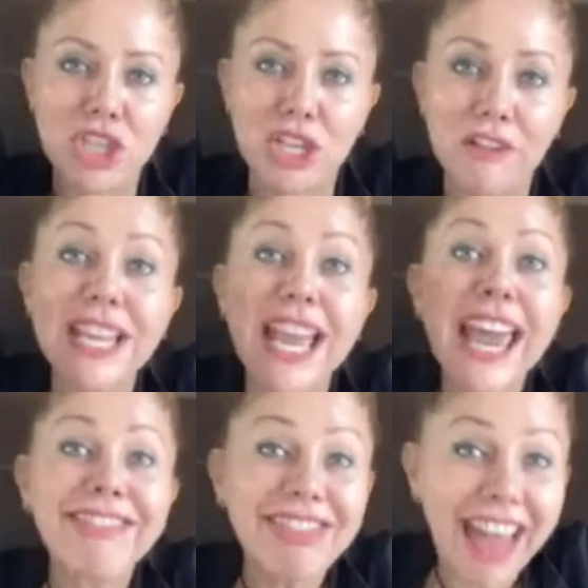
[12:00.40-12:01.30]
shift.
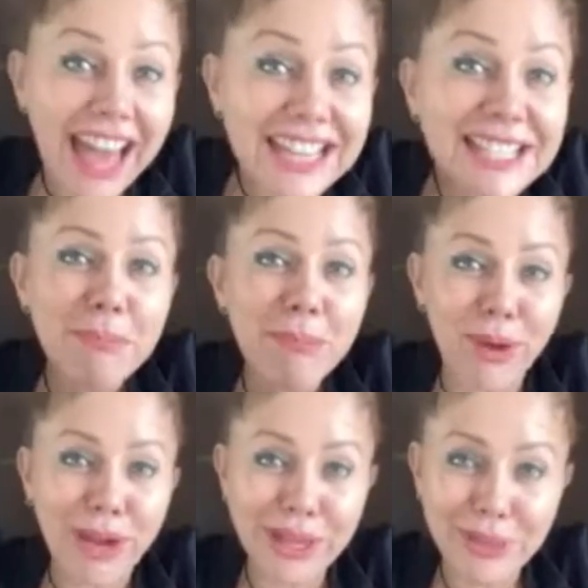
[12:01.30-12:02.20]
That's a
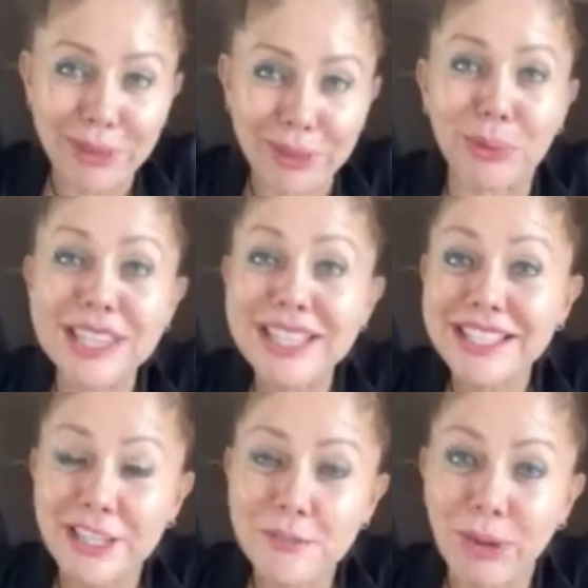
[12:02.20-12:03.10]
breakthrough. We
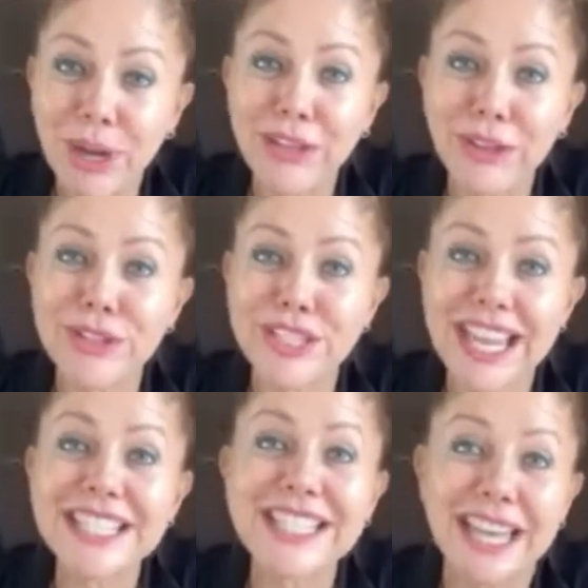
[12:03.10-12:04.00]
discussed breakthroughs
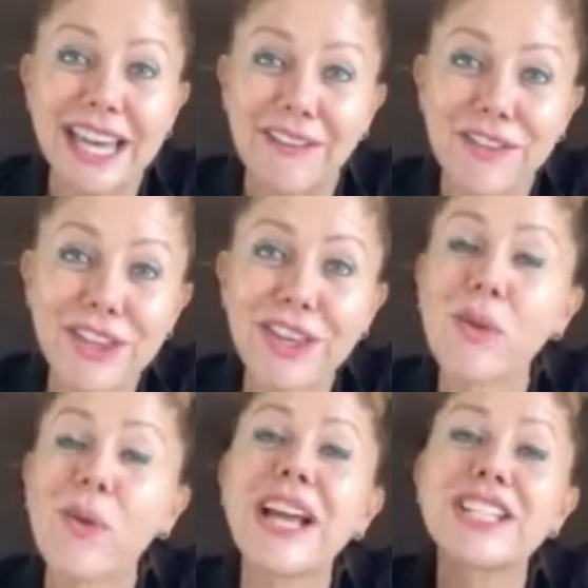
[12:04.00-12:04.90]
yesterday. If you
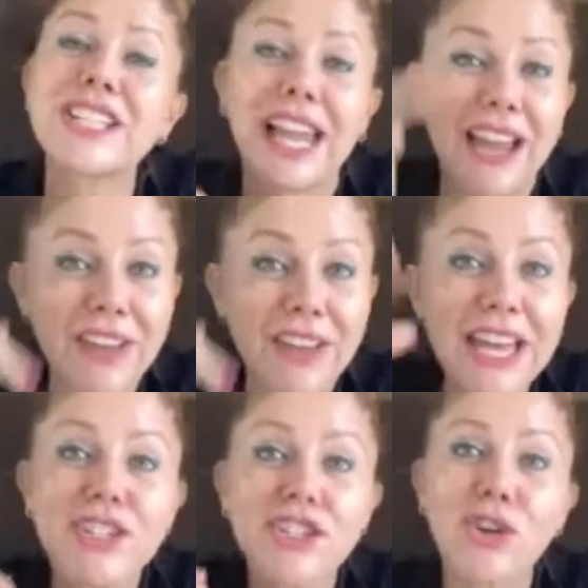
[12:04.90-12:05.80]
didn't watch it live,
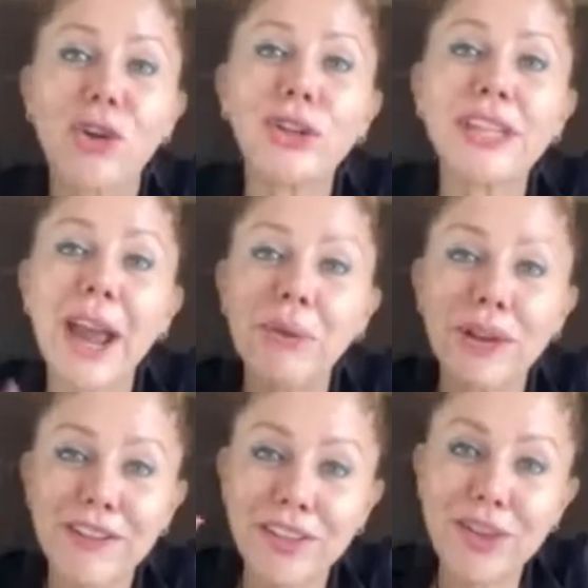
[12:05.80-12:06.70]
scroll down
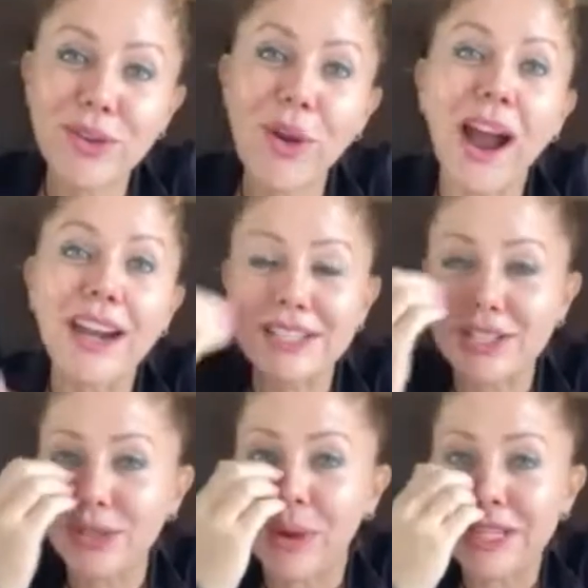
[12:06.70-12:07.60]
wherever you are
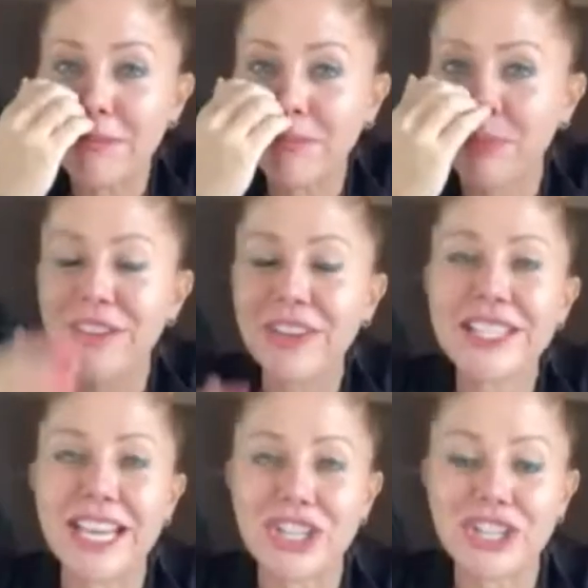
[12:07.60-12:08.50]
to watch your previous
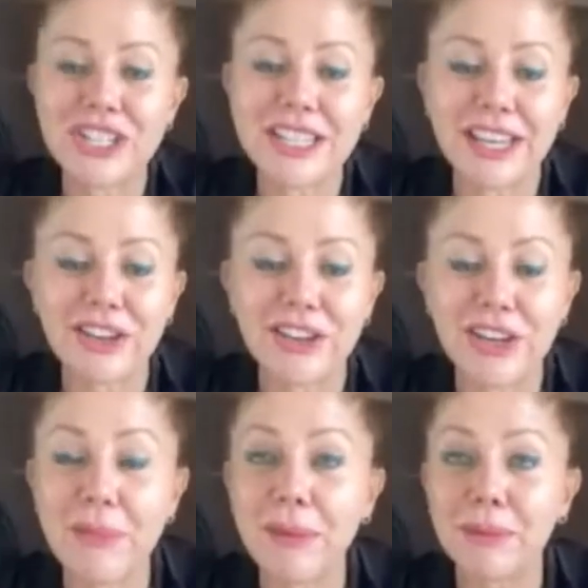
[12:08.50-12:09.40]
sessions, and you're
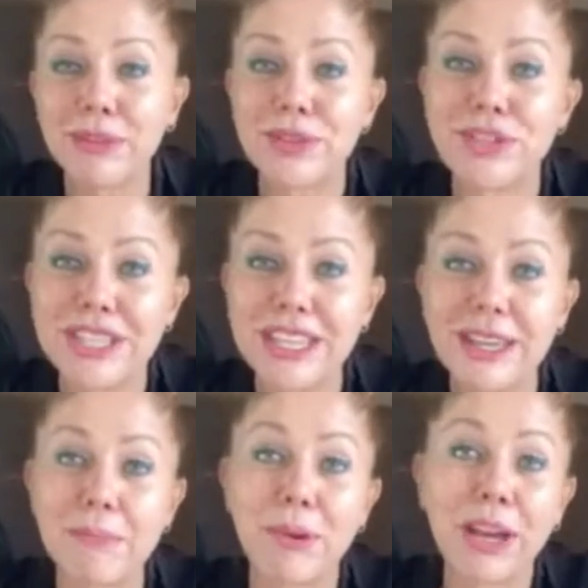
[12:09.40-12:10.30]
going to be able to see
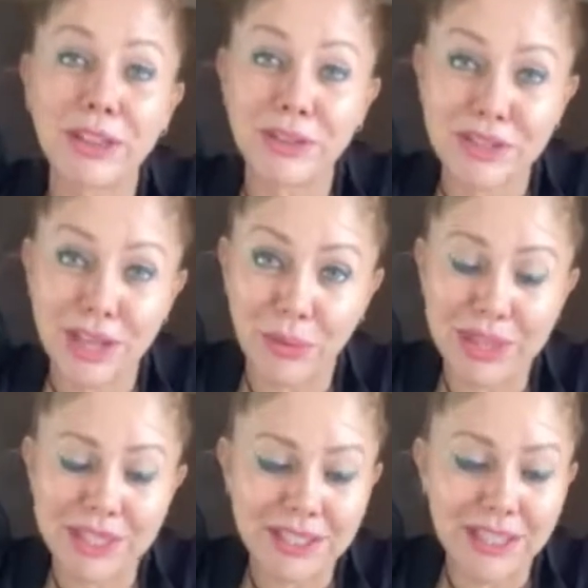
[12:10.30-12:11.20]
the breakthroughs that
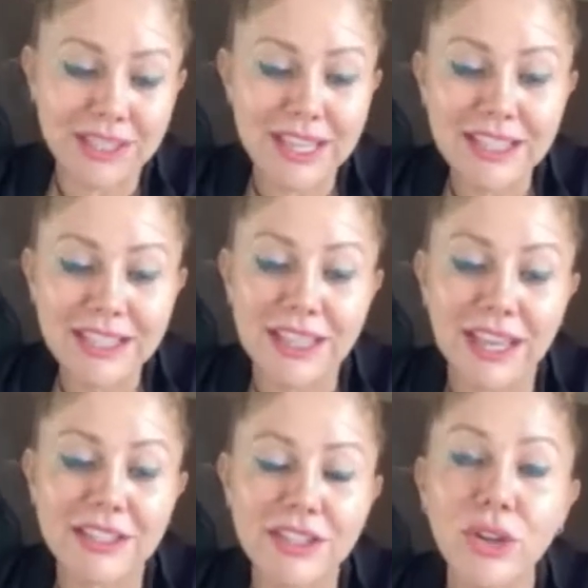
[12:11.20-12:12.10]
we discussed
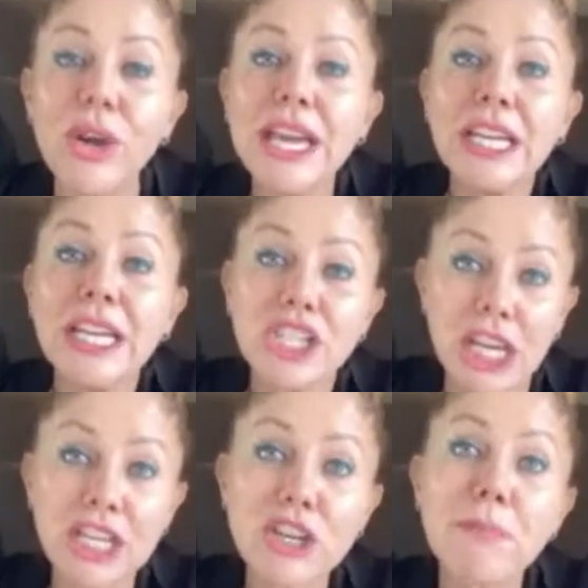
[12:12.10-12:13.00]
yesterday. So
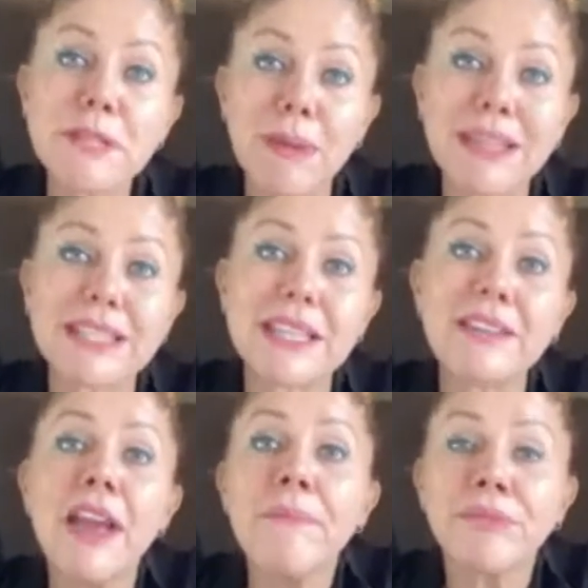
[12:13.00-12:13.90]
change your
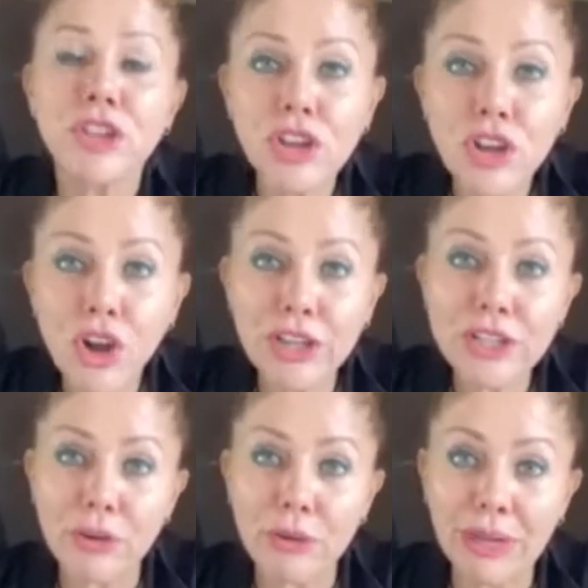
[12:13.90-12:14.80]
perspective. You go
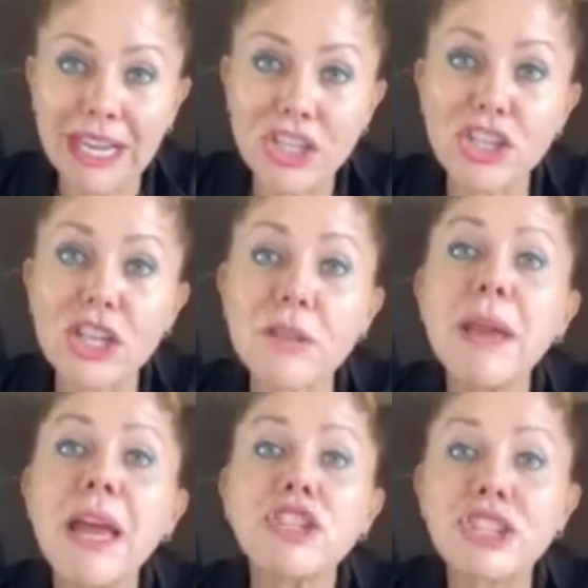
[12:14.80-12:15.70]
into a relationship
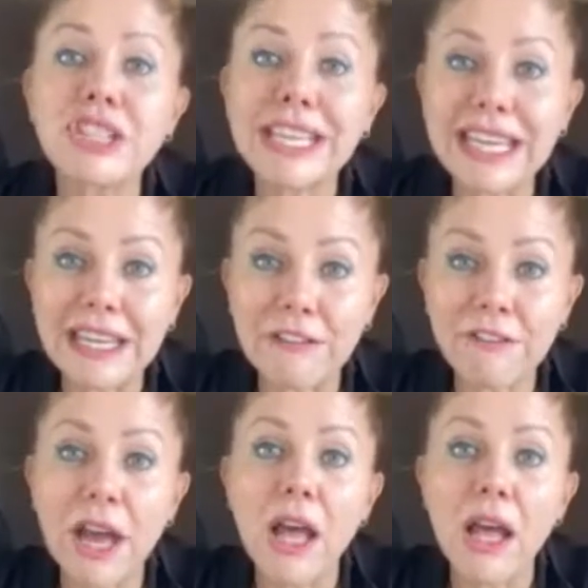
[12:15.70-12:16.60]
to
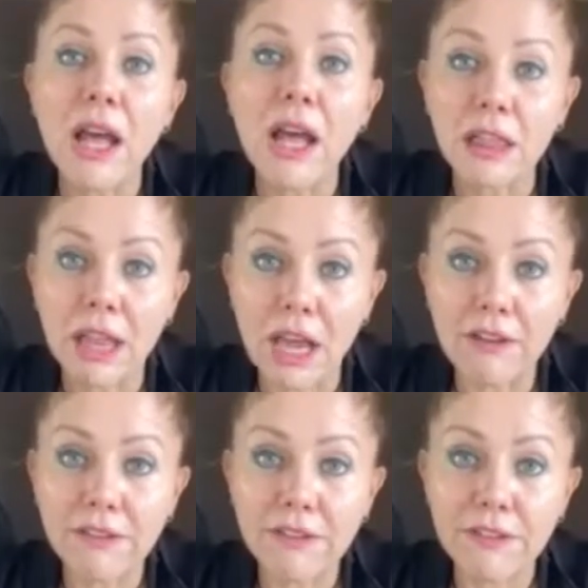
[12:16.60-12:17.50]
give
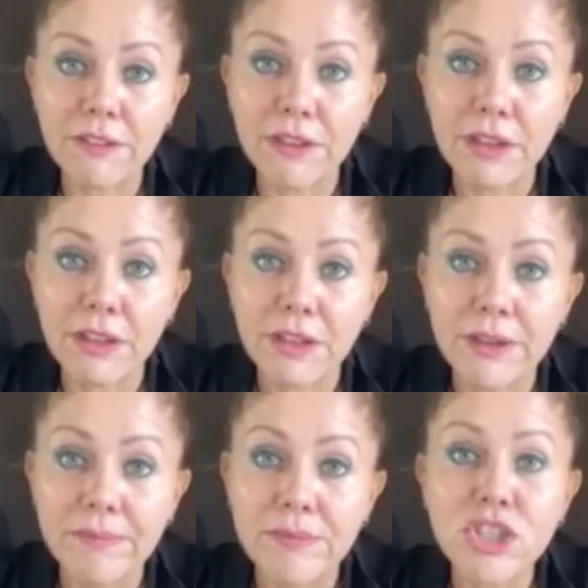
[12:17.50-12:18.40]
love.
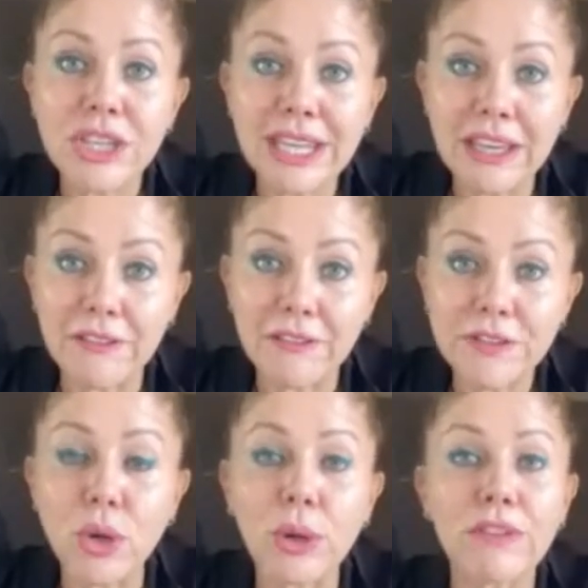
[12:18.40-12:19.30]
To give.
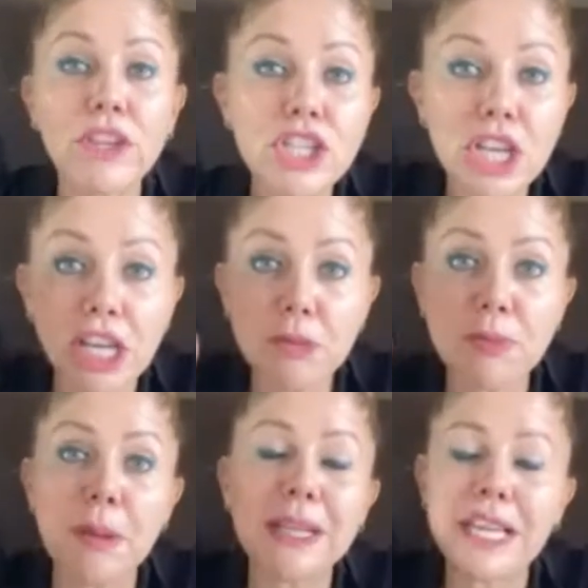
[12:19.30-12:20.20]
So if you change your
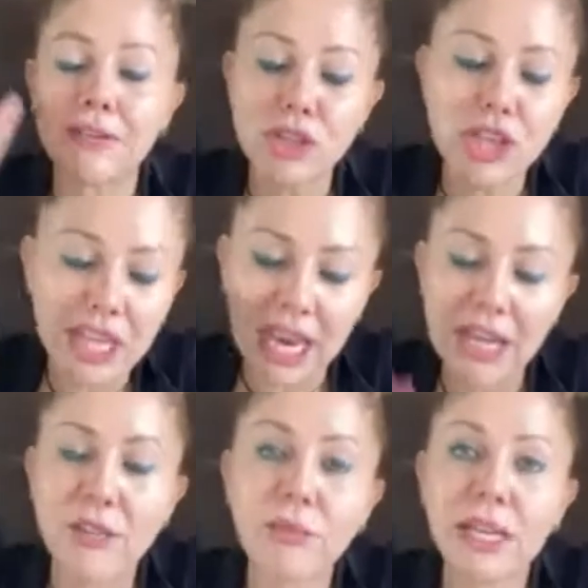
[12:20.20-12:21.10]
perspective and you think
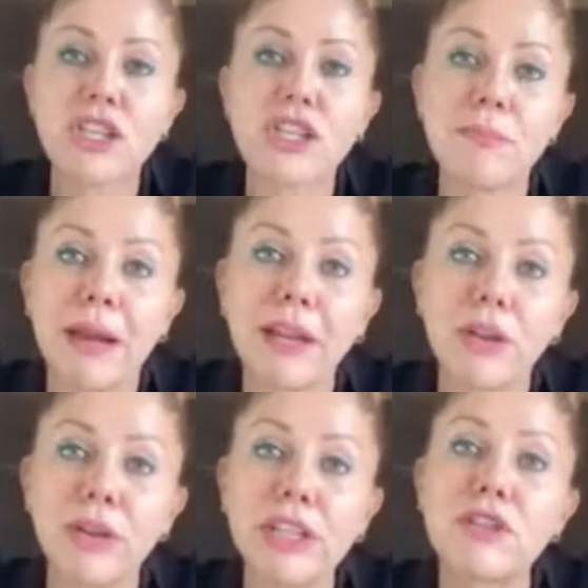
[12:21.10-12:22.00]
any relationship I
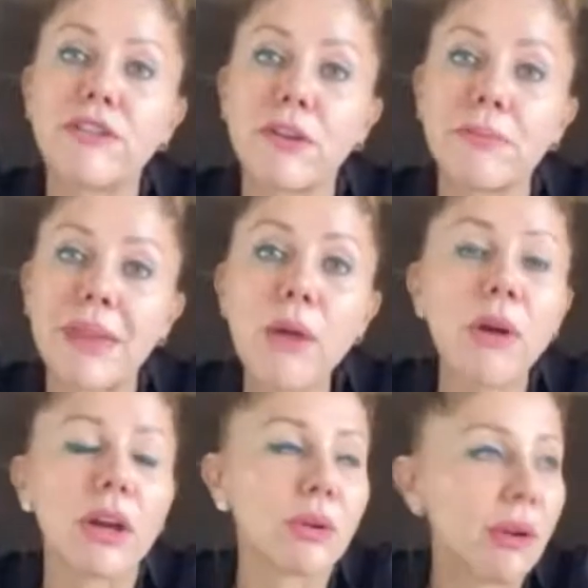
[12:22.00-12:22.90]
go into from now
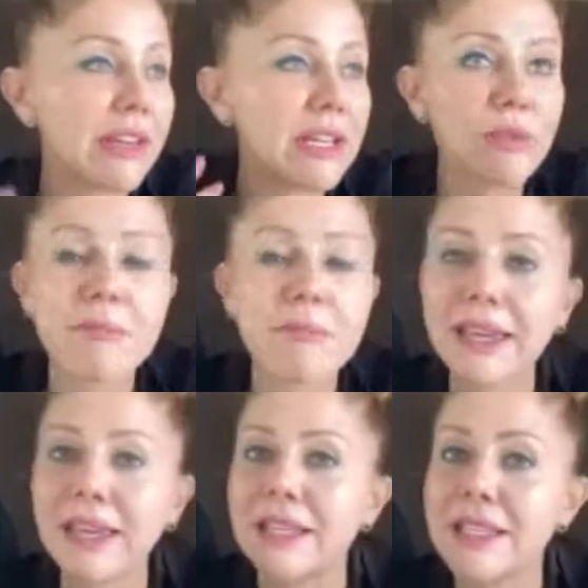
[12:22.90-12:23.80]
on, whether it's with
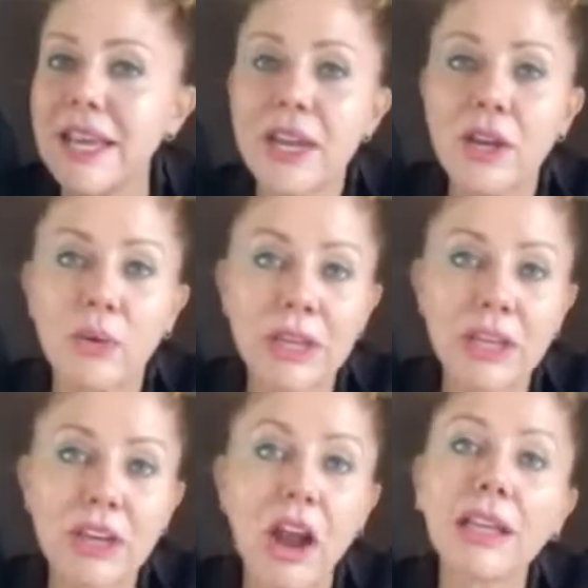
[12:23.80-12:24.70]
my kids,
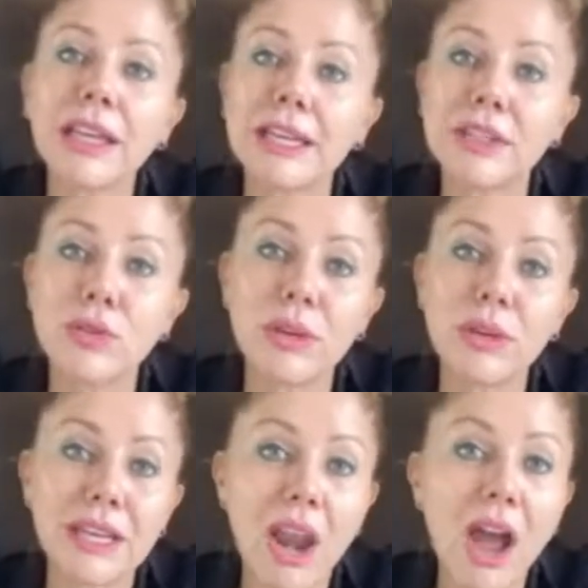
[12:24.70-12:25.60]
with colleagues,
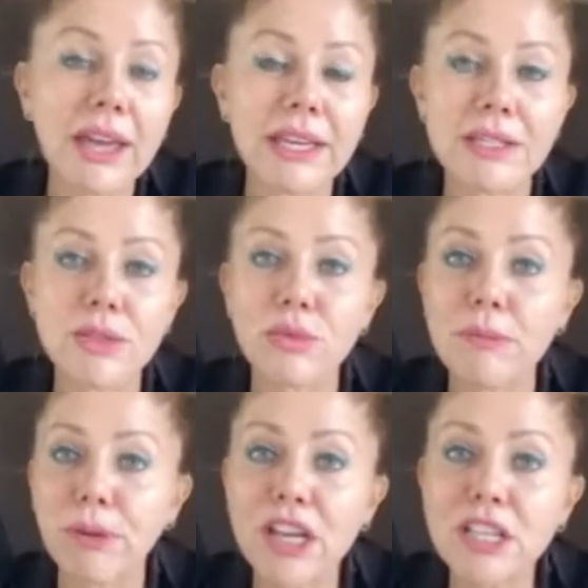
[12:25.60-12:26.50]
with clients,
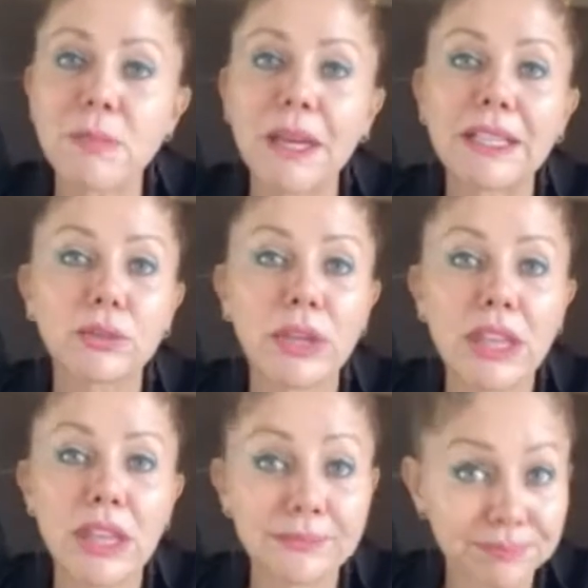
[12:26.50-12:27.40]
with prospects,
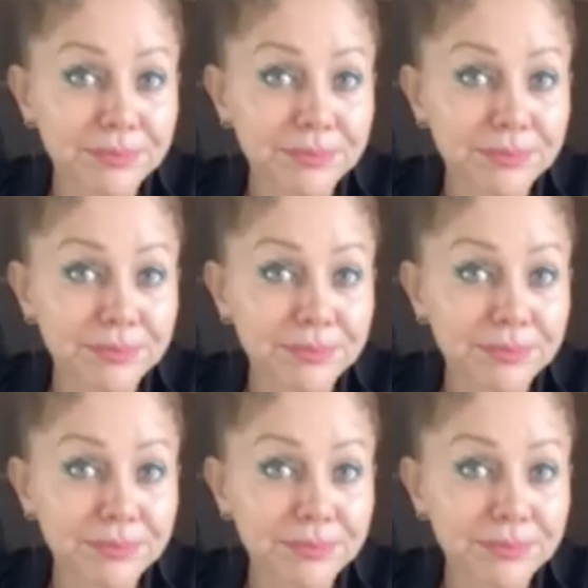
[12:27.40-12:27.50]
with